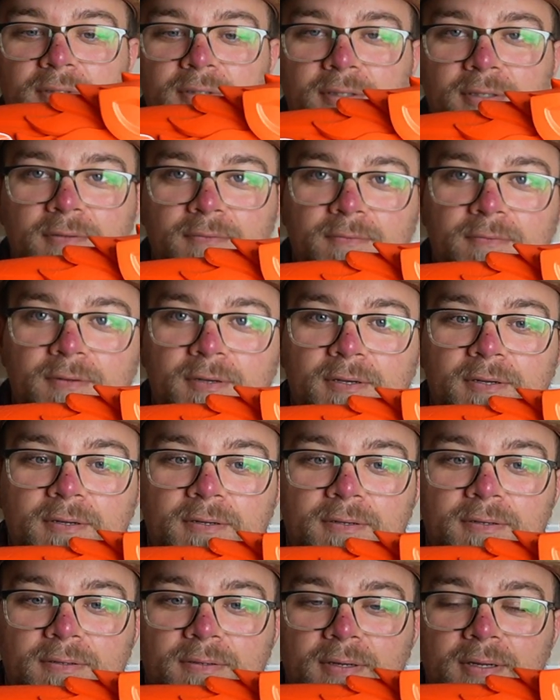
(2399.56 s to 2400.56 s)
if
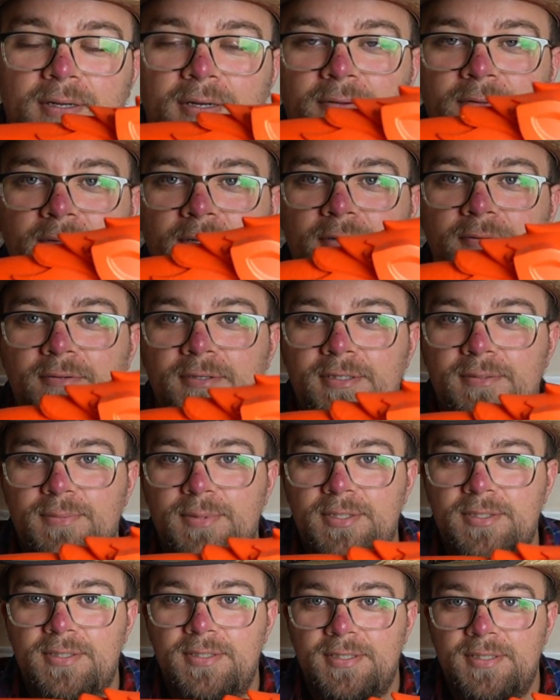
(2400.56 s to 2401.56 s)
I know that
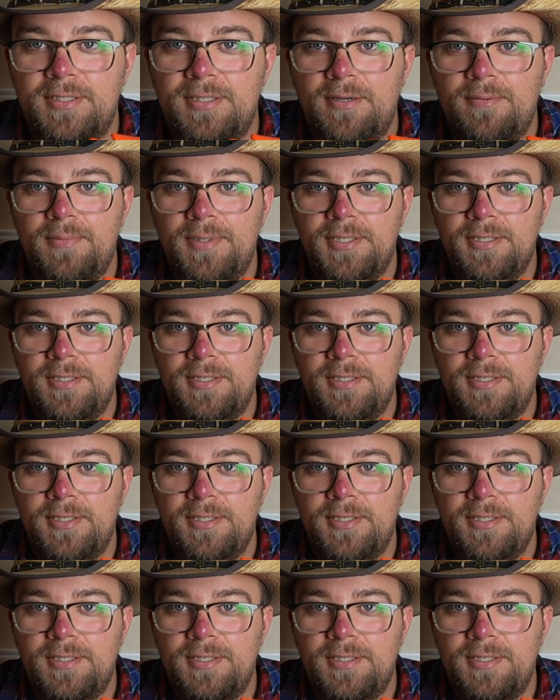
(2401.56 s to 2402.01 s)
Christmas is coming